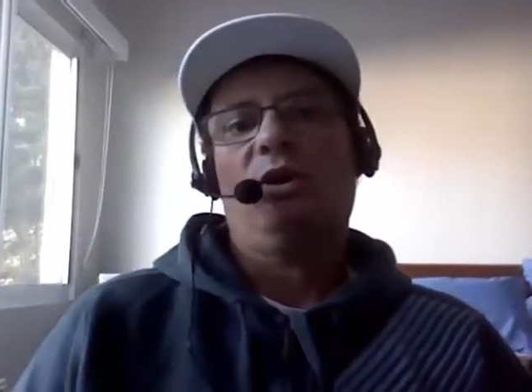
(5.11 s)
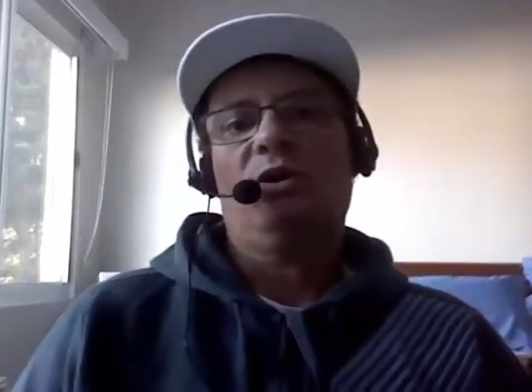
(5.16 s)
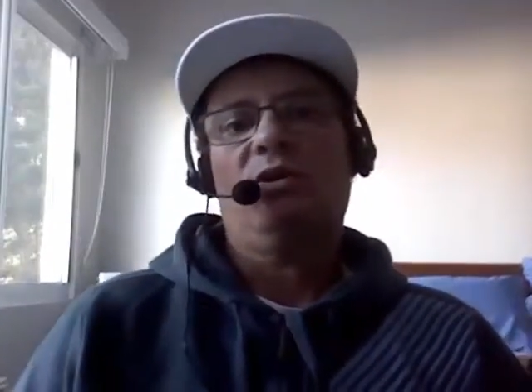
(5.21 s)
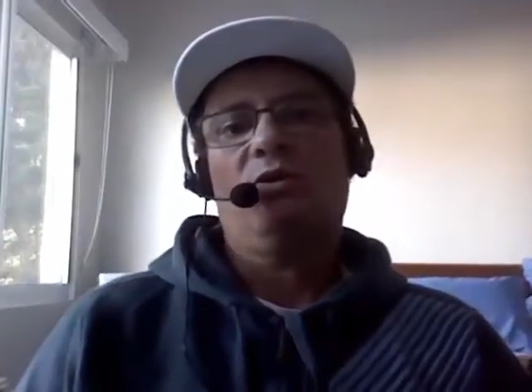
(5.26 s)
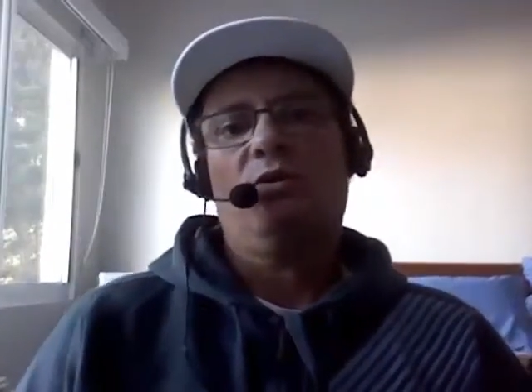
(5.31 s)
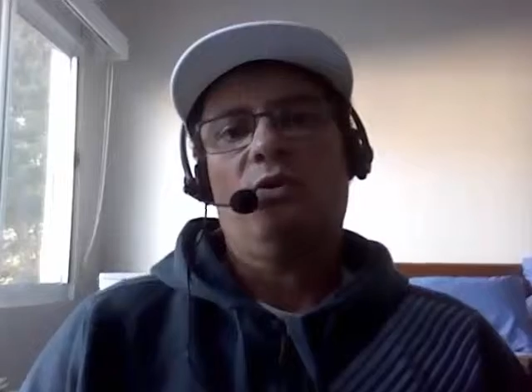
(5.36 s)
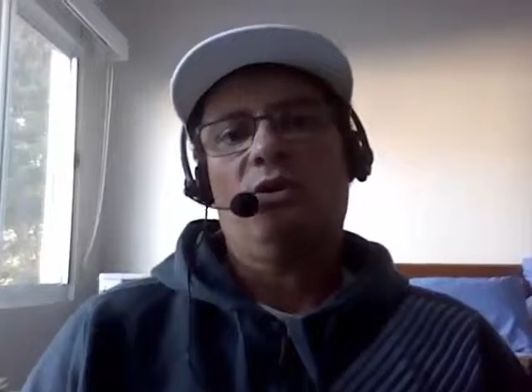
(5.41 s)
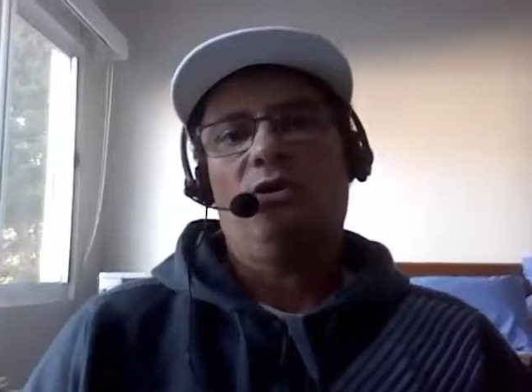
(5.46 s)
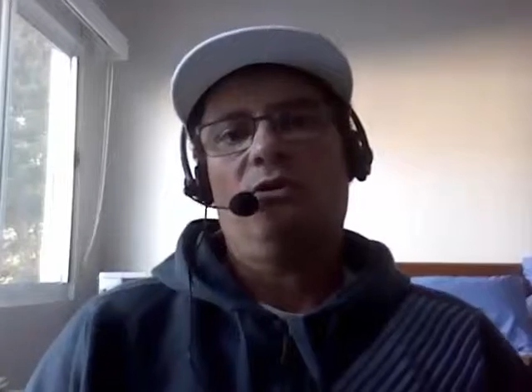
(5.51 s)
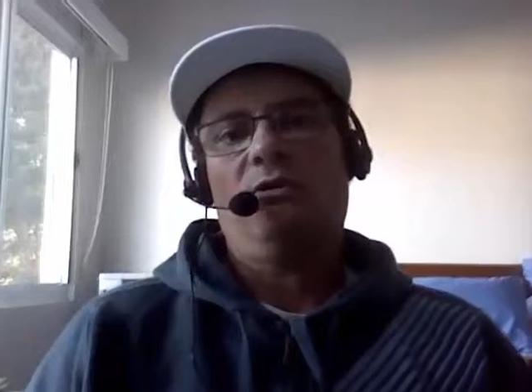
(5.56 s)
I
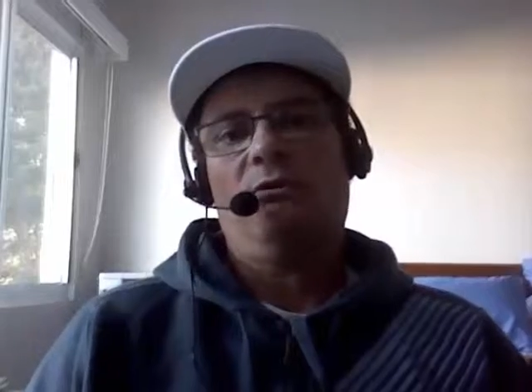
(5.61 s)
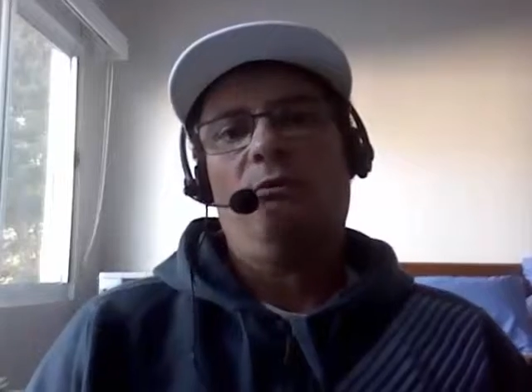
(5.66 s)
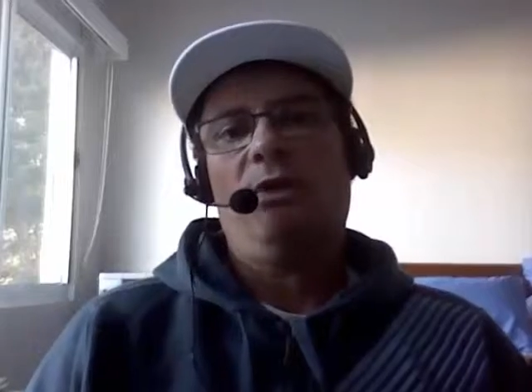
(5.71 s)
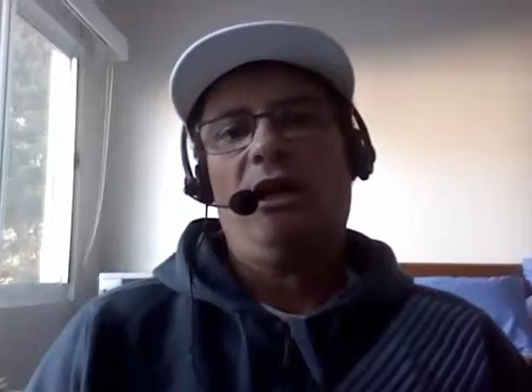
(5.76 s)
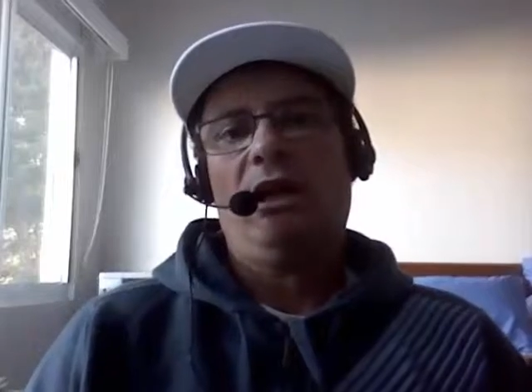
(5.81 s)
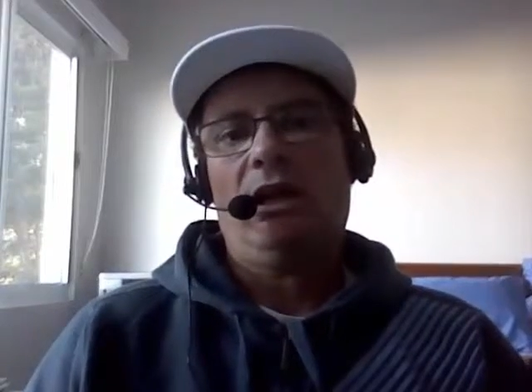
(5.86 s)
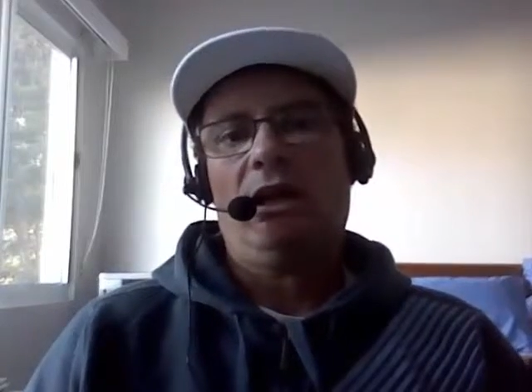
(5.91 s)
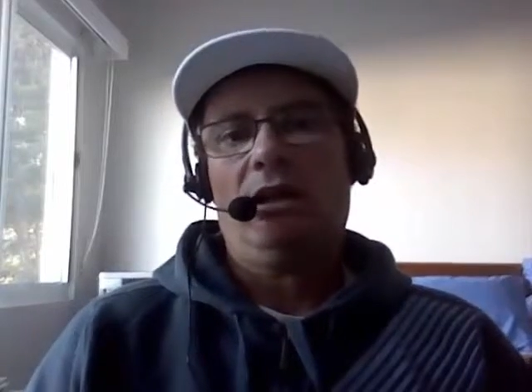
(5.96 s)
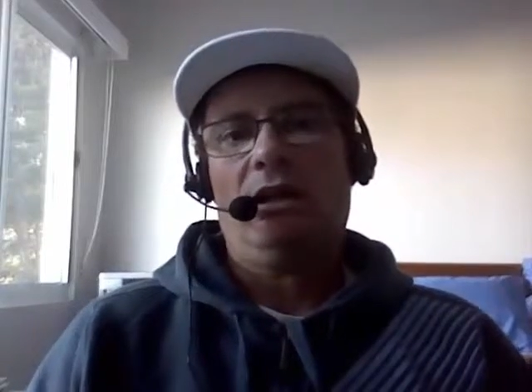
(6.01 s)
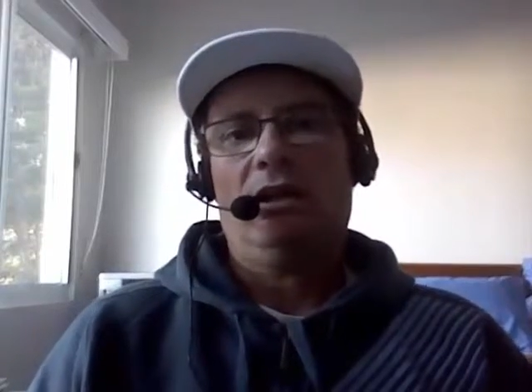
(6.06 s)
want to talk to
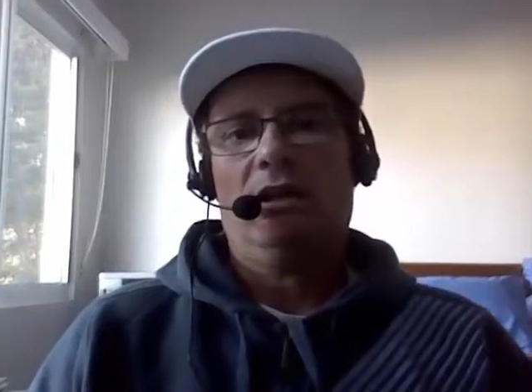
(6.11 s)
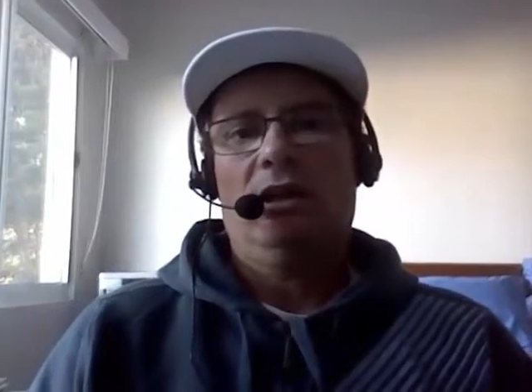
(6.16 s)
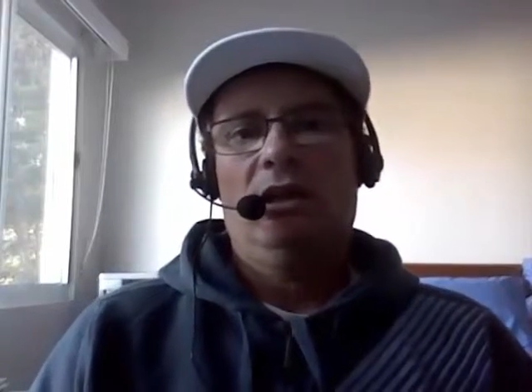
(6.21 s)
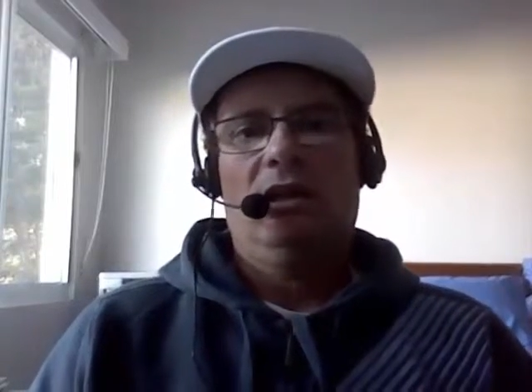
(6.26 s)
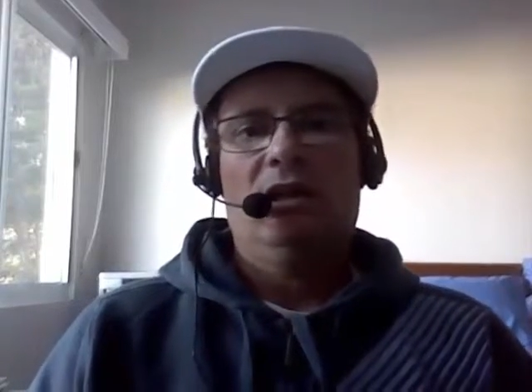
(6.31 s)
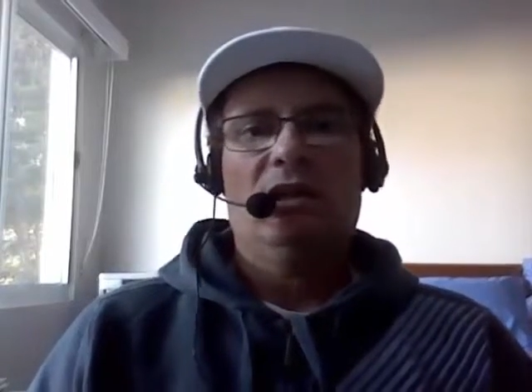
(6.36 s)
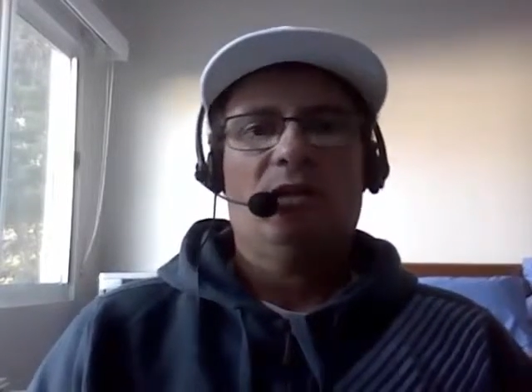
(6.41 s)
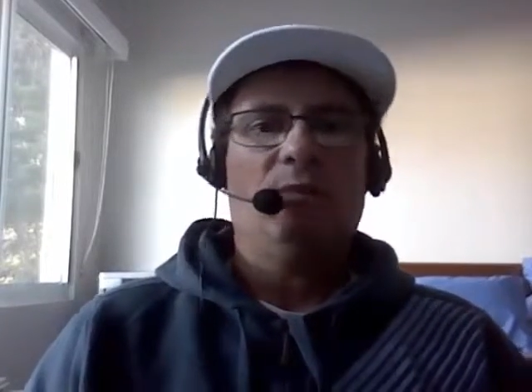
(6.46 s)
you about